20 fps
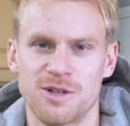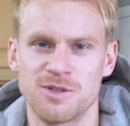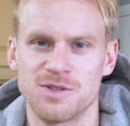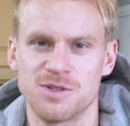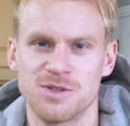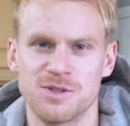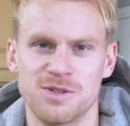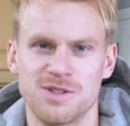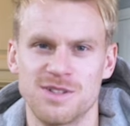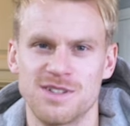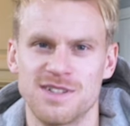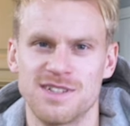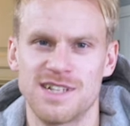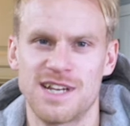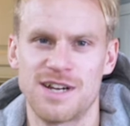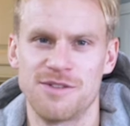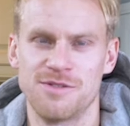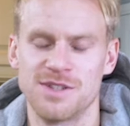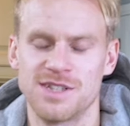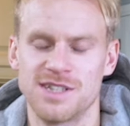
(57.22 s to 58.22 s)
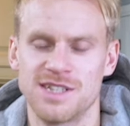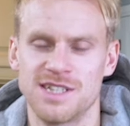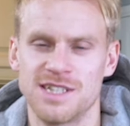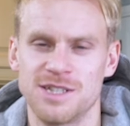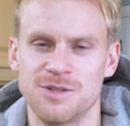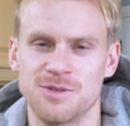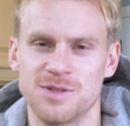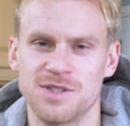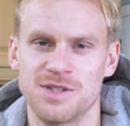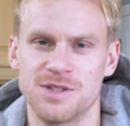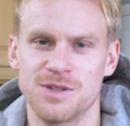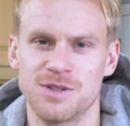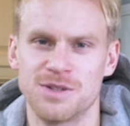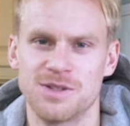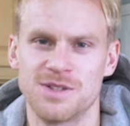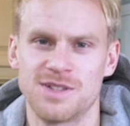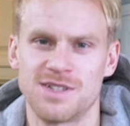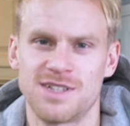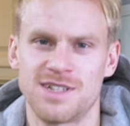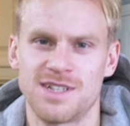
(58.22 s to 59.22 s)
I was doing everything that he was doing.